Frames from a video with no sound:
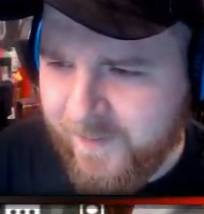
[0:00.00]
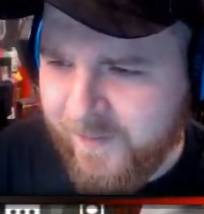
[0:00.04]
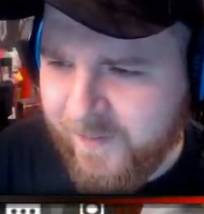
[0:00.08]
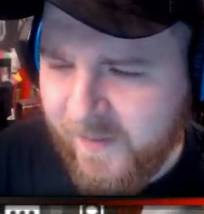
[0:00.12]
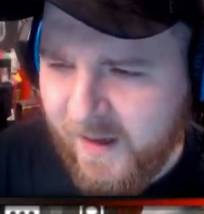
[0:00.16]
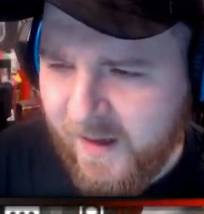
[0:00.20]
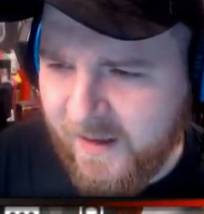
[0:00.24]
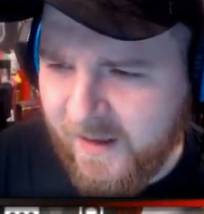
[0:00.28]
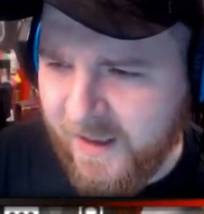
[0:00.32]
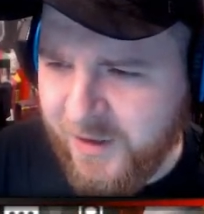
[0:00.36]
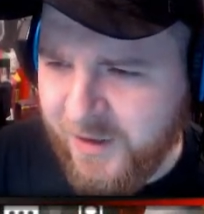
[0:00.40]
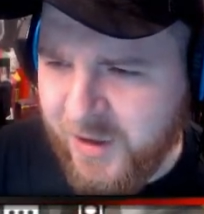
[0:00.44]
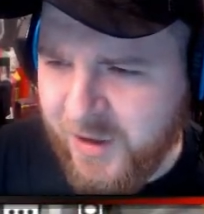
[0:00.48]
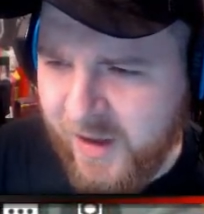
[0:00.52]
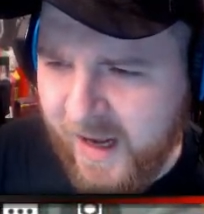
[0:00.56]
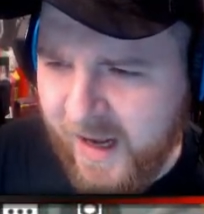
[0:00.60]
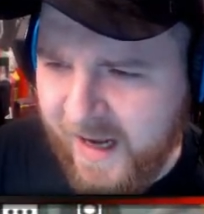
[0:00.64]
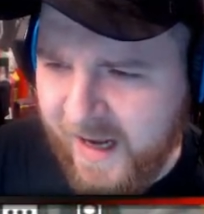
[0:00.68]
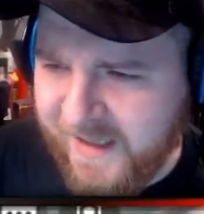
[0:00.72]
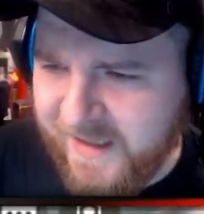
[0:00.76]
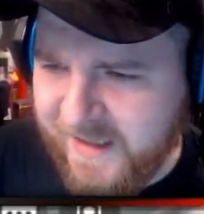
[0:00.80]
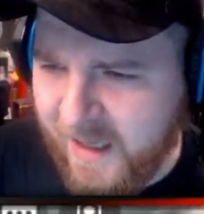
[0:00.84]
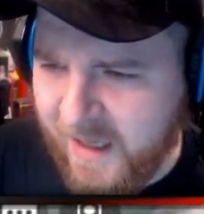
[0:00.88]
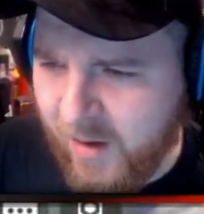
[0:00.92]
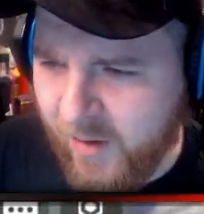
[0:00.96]
Unless you
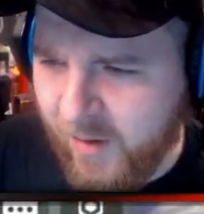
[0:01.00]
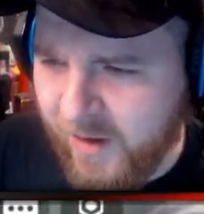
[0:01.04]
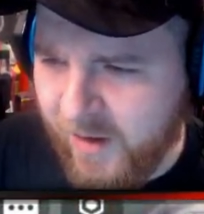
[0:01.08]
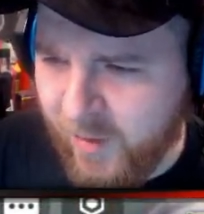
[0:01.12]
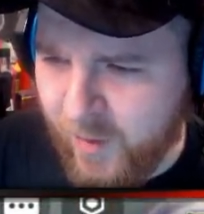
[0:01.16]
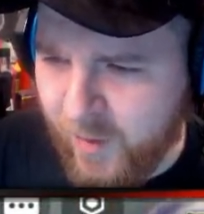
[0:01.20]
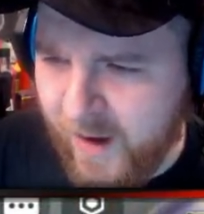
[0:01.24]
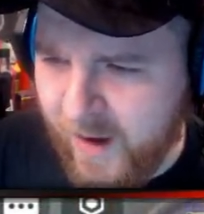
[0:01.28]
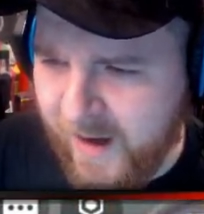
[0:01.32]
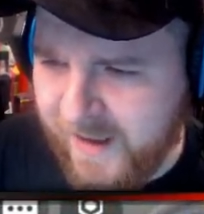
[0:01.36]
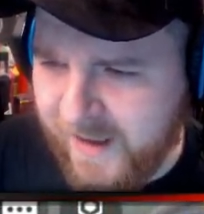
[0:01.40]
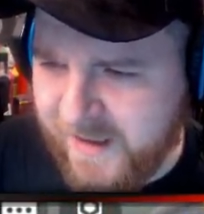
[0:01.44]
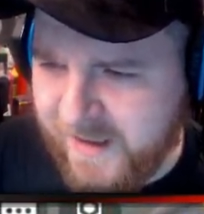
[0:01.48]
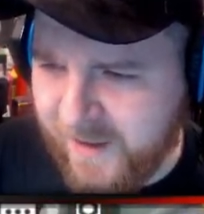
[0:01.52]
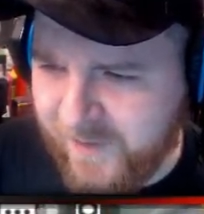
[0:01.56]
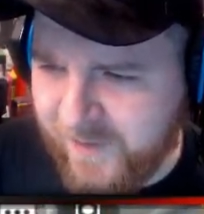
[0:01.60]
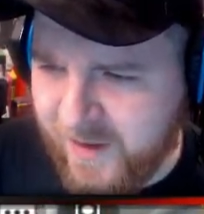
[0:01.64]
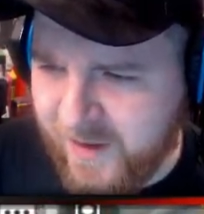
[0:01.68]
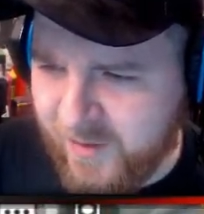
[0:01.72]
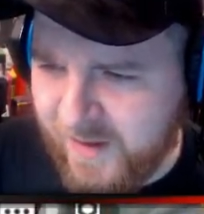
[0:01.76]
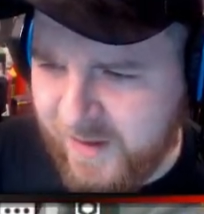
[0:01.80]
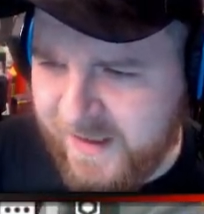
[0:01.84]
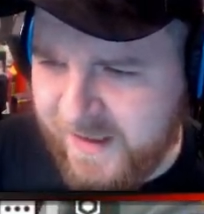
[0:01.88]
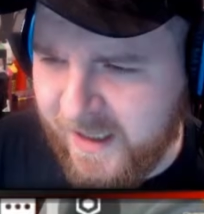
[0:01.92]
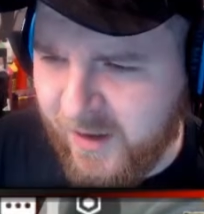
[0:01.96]
guys know otherwise. If
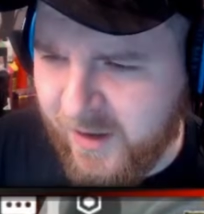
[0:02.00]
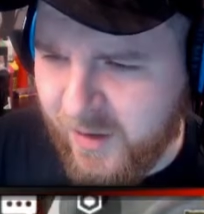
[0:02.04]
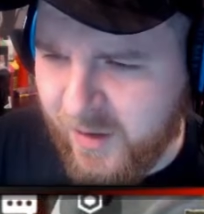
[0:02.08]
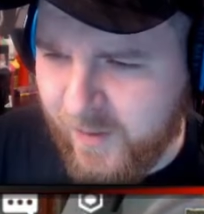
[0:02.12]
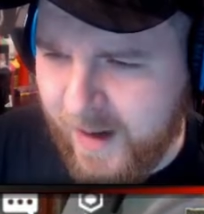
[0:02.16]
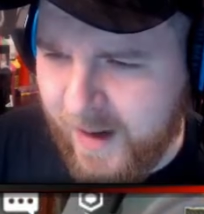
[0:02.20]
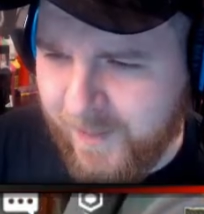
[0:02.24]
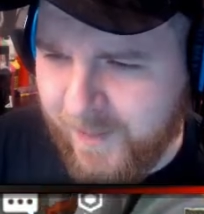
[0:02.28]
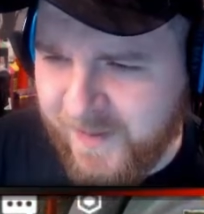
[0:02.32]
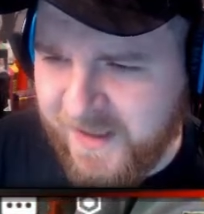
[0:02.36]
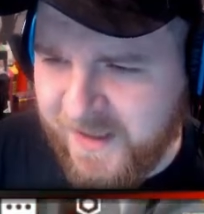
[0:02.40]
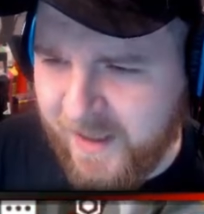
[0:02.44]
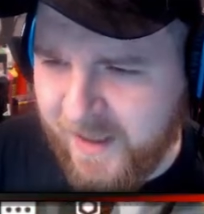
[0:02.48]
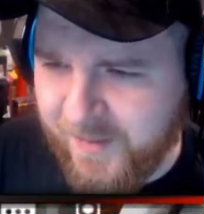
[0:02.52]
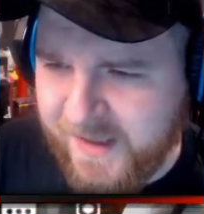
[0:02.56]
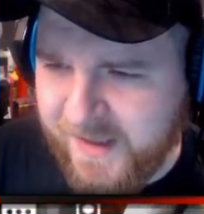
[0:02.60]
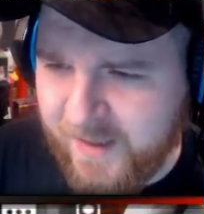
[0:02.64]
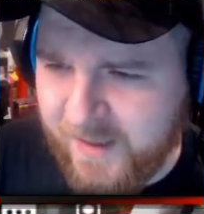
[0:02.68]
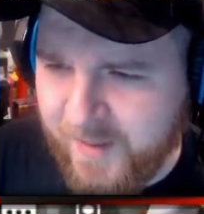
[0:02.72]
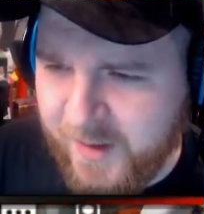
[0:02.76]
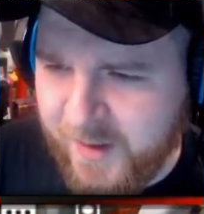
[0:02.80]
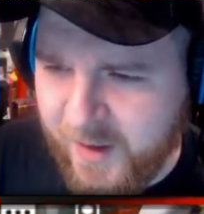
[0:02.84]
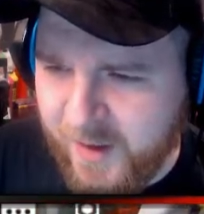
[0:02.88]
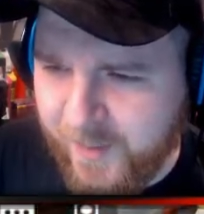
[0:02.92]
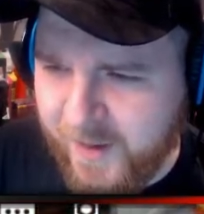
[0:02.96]
there is any other weapons you haven't
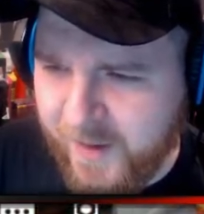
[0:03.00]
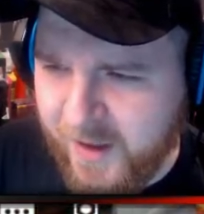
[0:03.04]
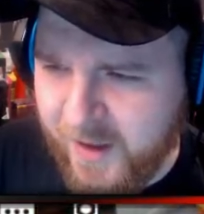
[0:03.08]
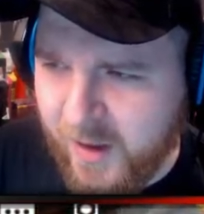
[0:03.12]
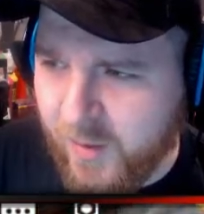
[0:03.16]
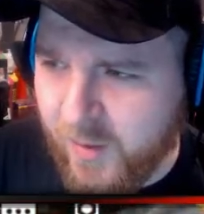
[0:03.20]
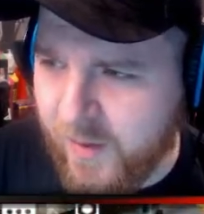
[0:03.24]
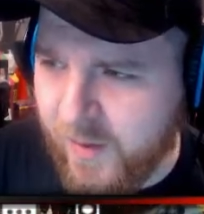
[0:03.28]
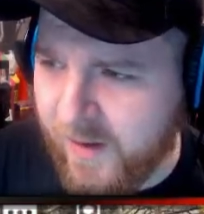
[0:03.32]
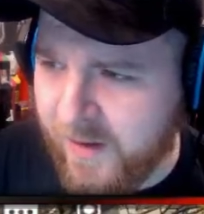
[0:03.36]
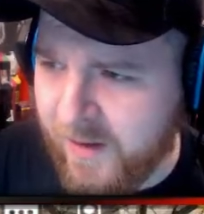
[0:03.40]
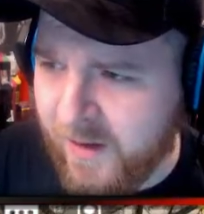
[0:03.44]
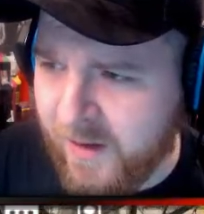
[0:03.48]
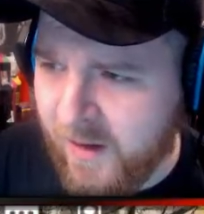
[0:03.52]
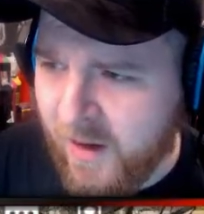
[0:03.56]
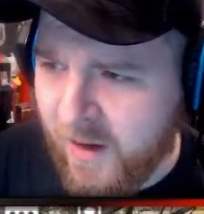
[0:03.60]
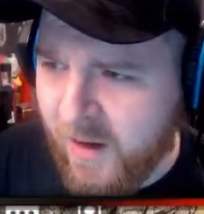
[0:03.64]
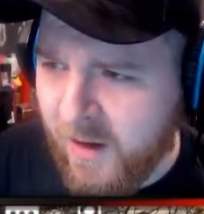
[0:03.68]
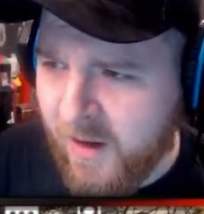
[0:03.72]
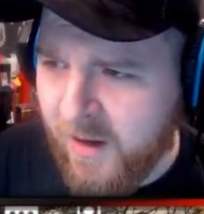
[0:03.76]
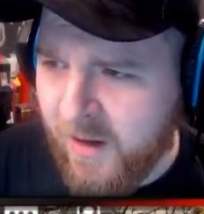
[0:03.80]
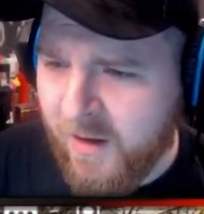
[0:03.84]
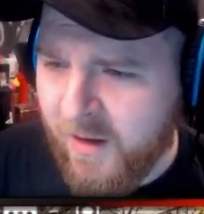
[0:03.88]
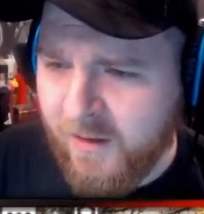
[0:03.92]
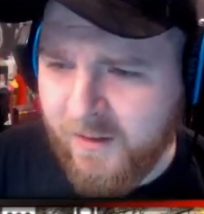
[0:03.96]
seen me drop a nuke with,
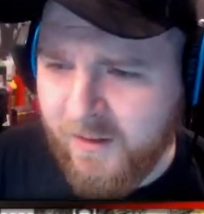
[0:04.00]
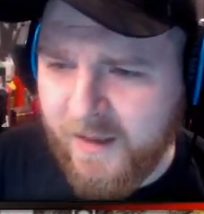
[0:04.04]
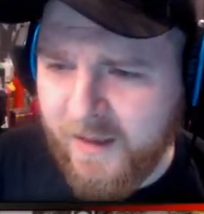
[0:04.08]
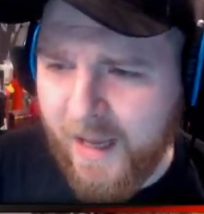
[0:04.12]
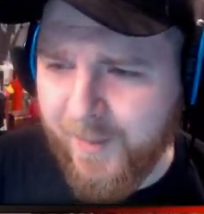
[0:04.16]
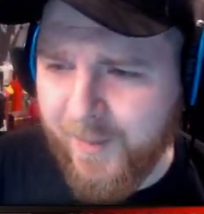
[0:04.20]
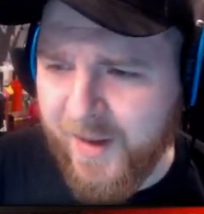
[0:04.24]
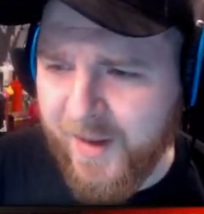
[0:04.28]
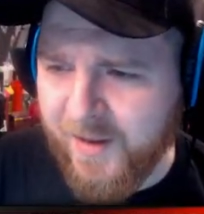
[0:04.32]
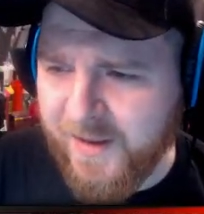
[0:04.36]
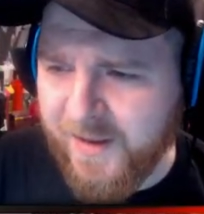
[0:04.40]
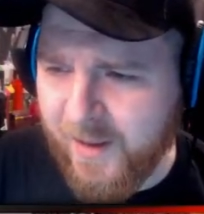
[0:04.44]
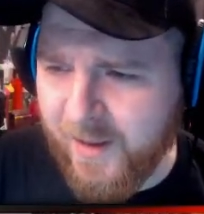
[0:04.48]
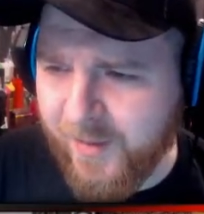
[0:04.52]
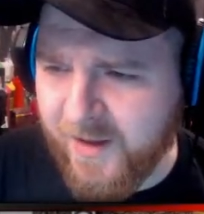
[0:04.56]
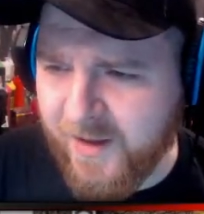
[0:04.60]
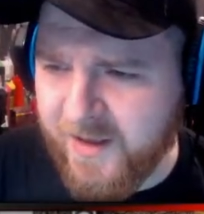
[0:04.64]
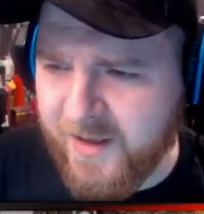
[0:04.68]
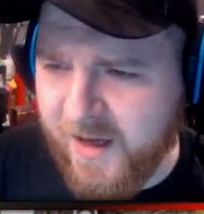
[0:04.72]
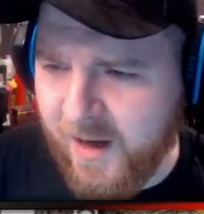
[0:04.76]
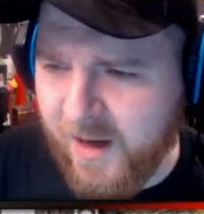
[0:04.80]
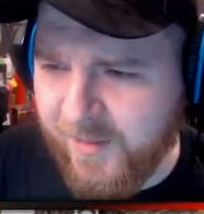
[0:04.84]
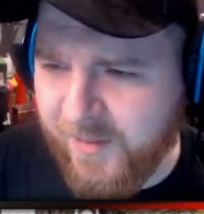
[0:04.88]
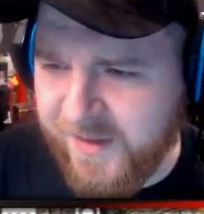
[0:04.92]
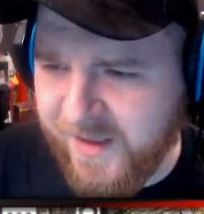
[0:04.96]
let me know down below in the
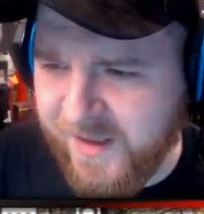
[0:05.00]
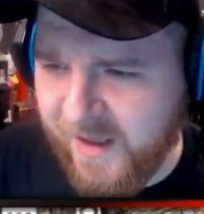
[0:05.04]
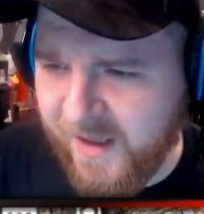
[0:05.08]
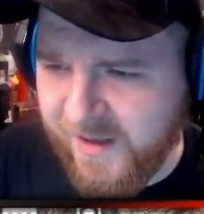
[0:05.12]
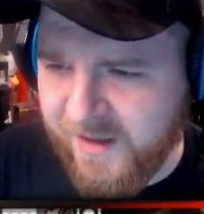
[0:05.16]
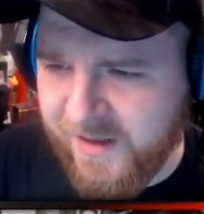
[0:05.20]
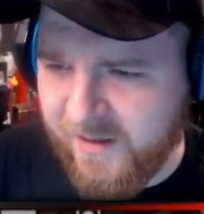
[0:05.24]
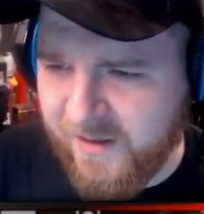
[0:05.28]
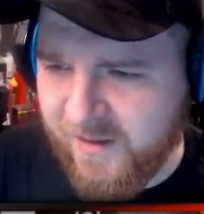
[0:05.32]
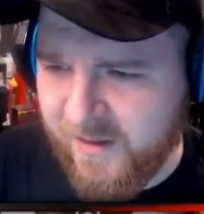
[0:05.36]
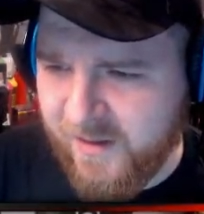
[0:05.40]
comment section.